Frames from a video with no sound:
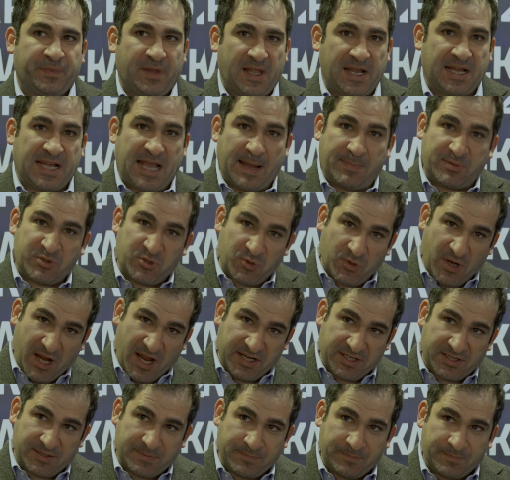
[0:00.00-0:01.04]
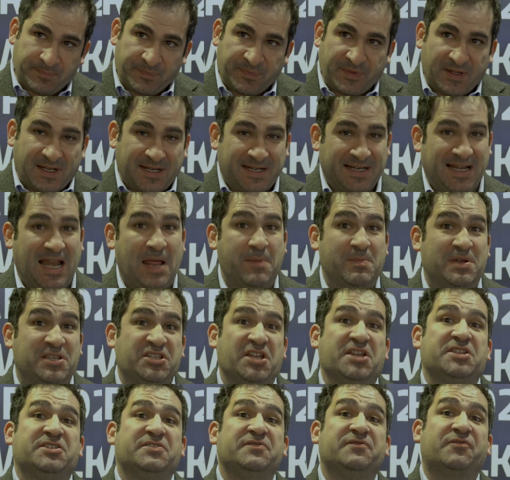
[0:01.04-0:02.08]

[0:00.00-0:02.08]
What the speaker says: encapsulate climate change